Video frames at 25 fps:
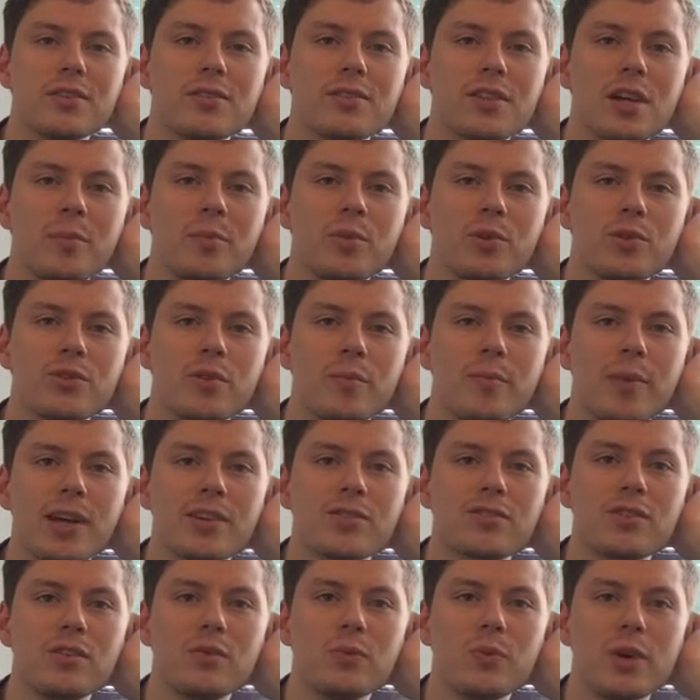Samuel
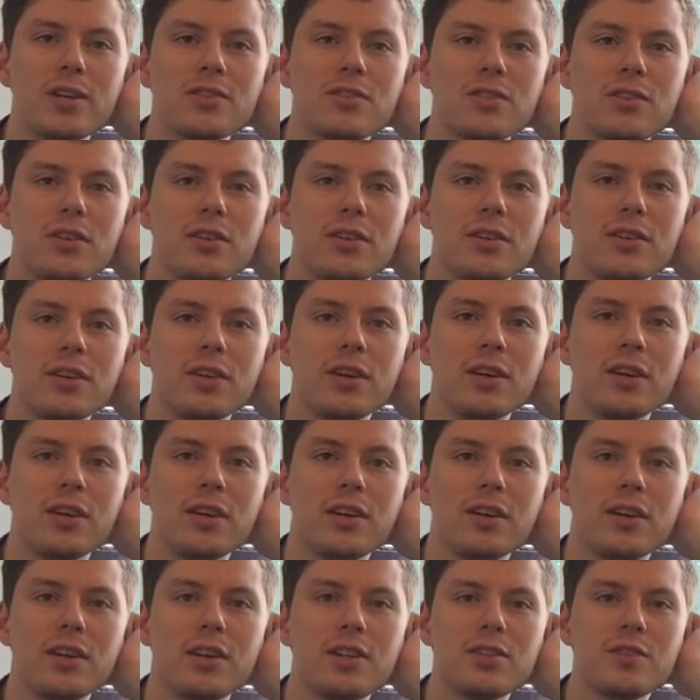Sebastian Wesley,
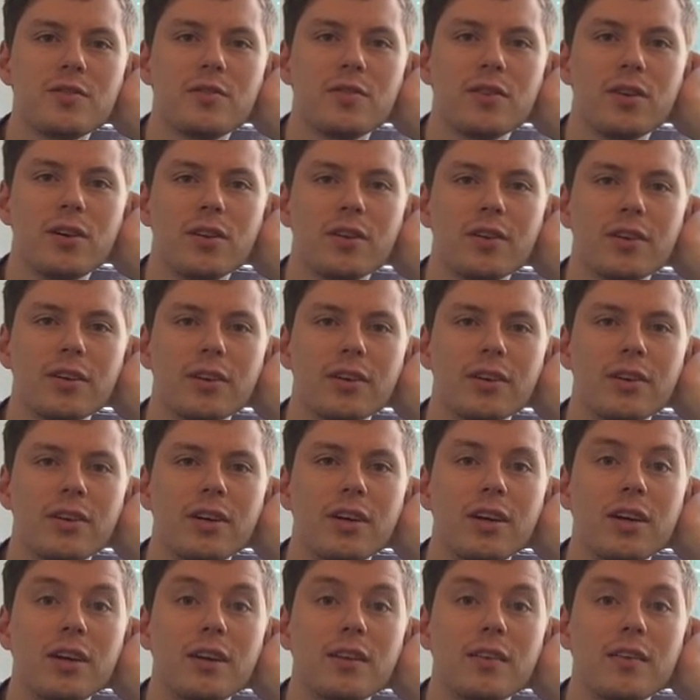his father,
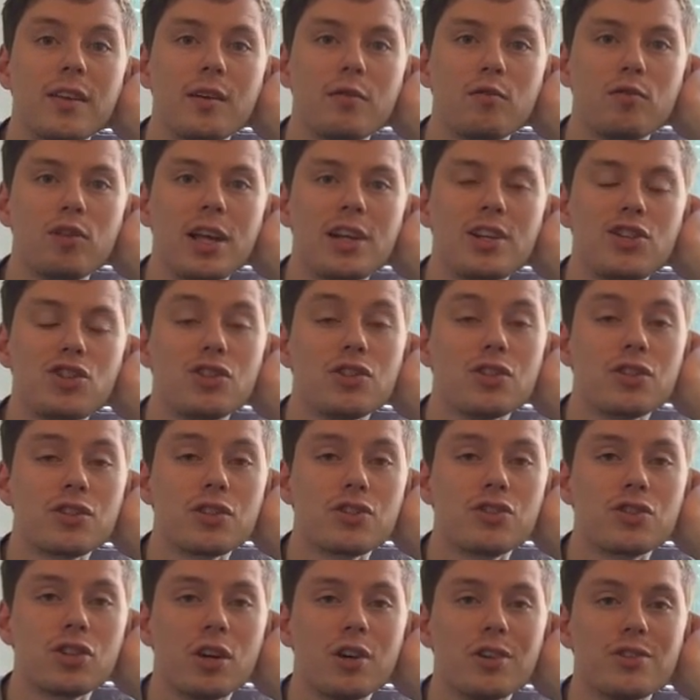their relations to
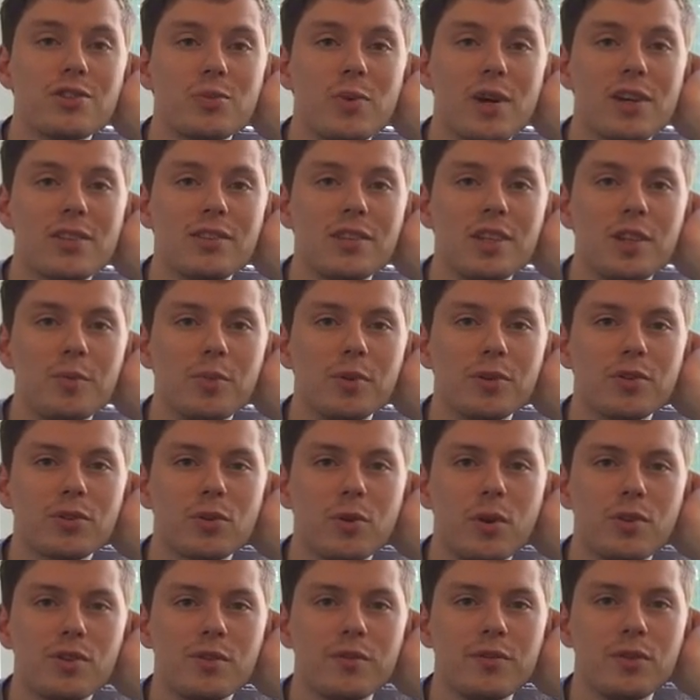Charles Wesley, but
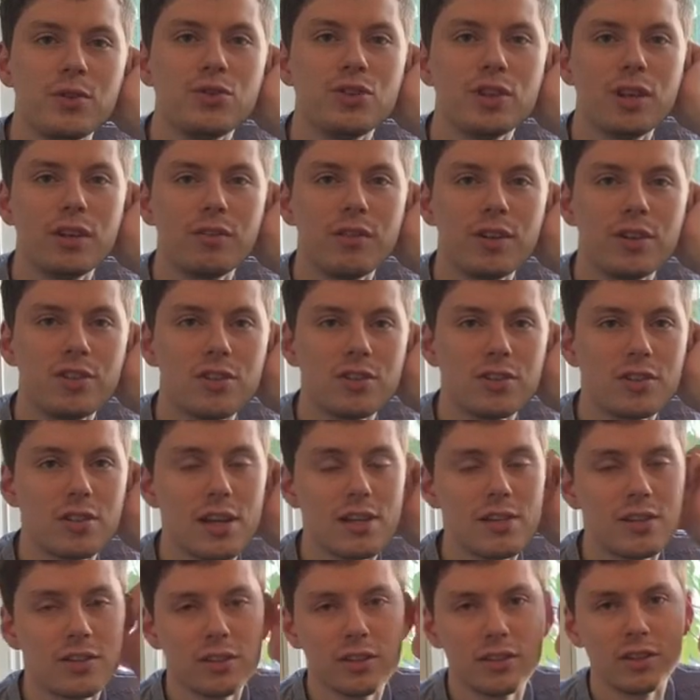quite a few generations
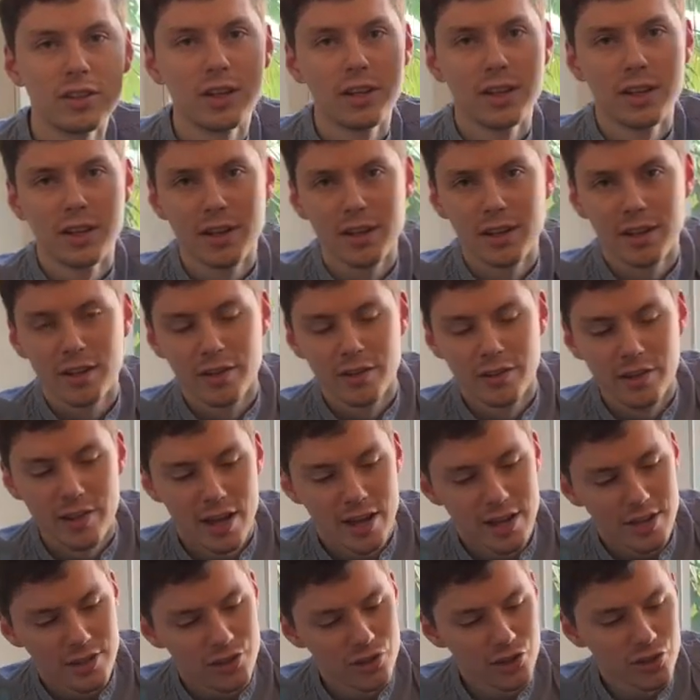later,
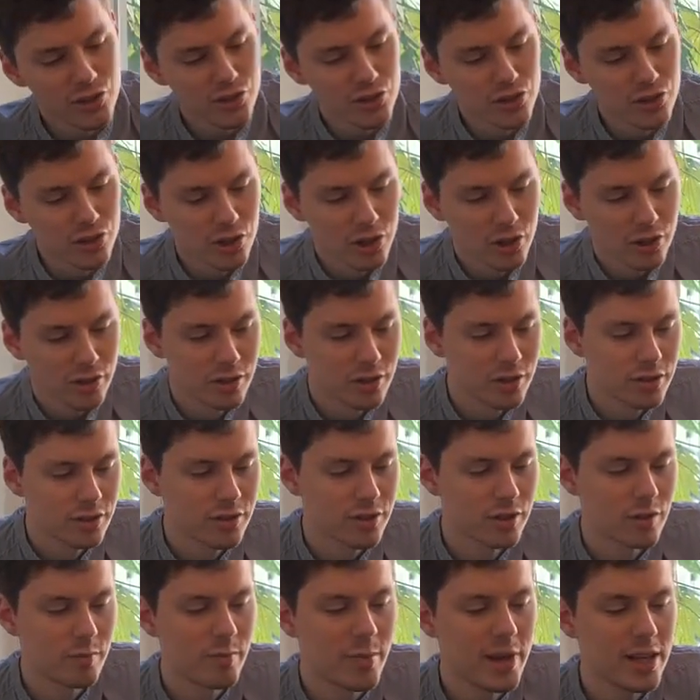they started
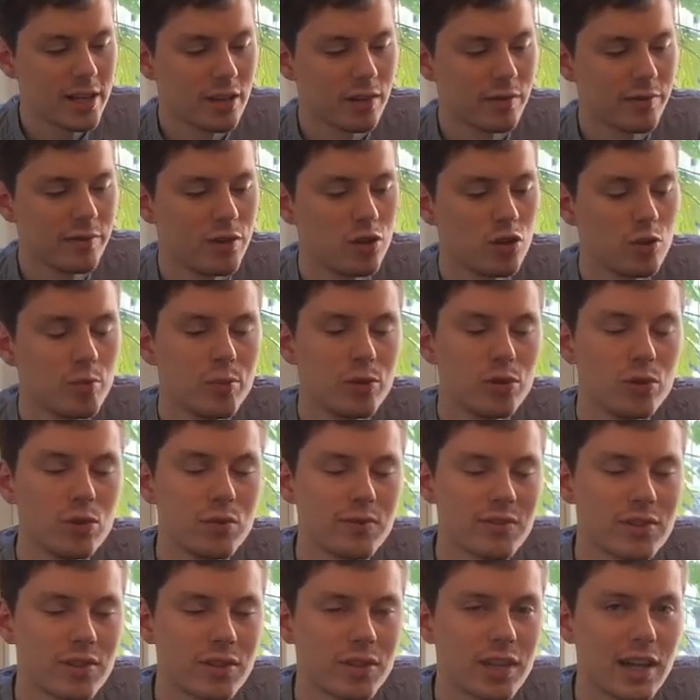to make a few
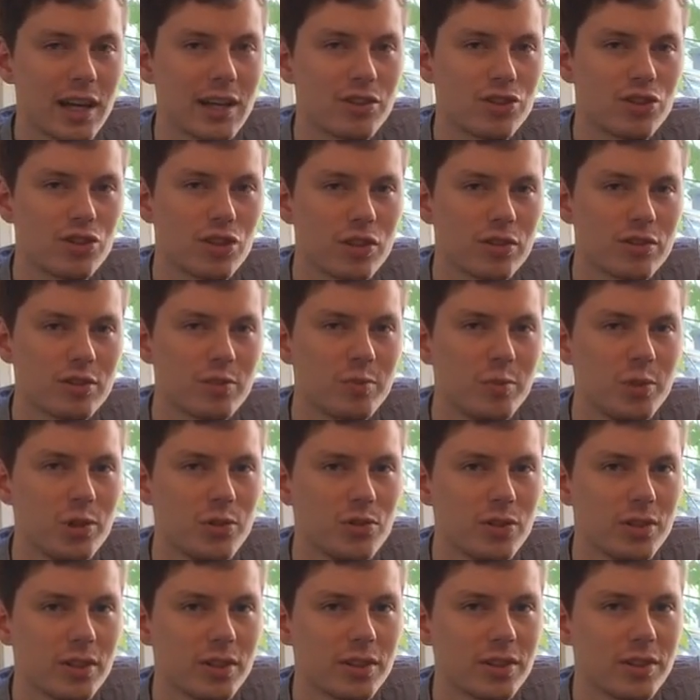moves to get church
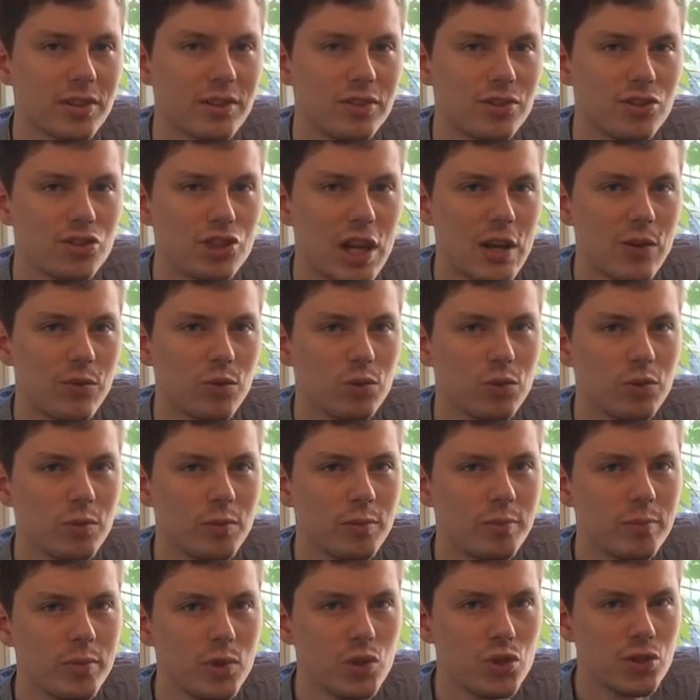music and general
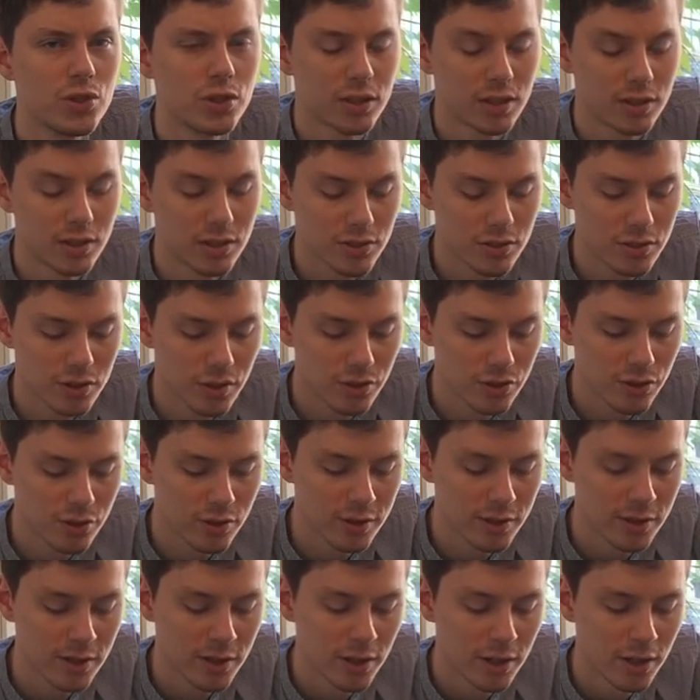music in this
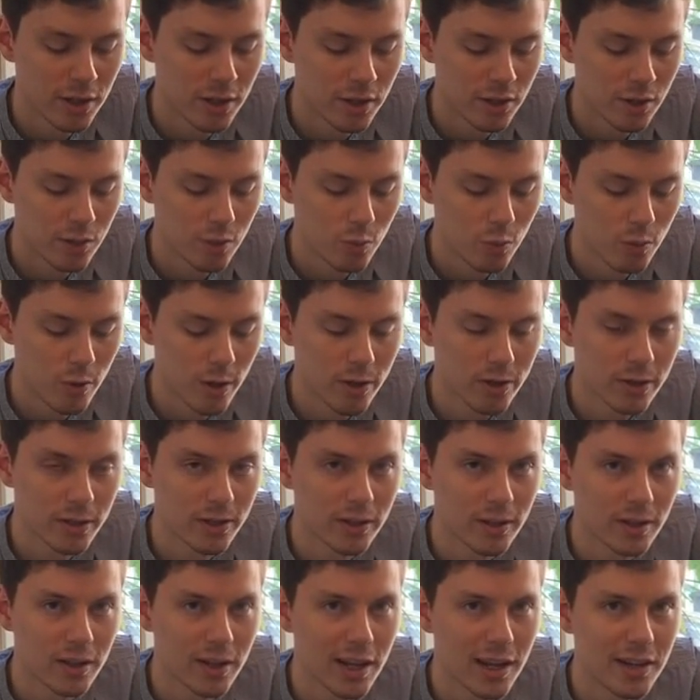country working
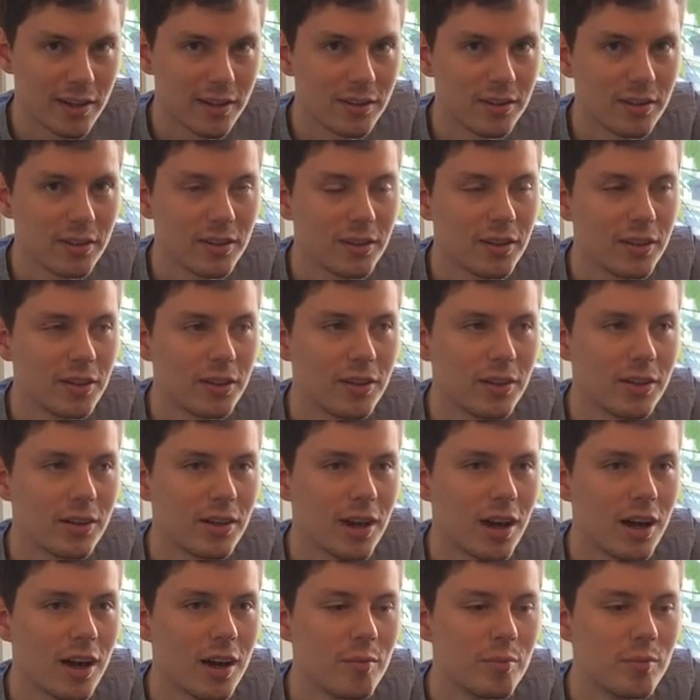again
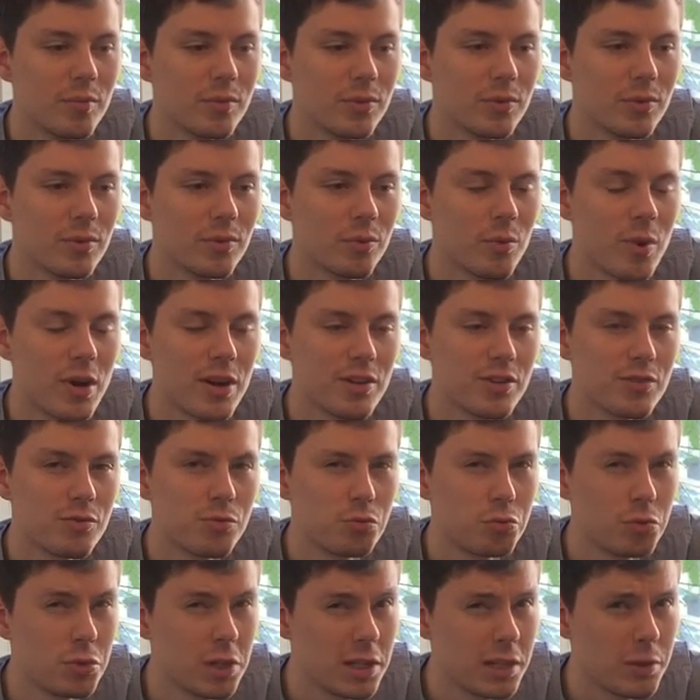um, when it's
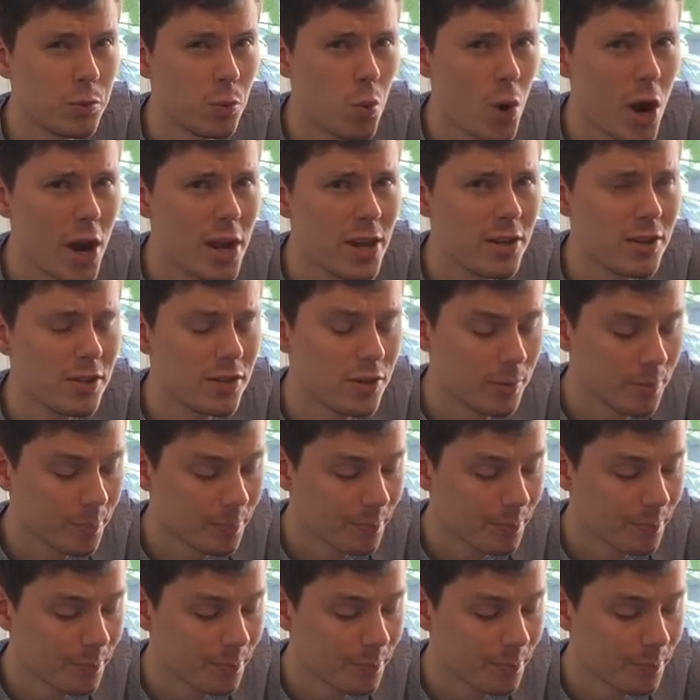really waned.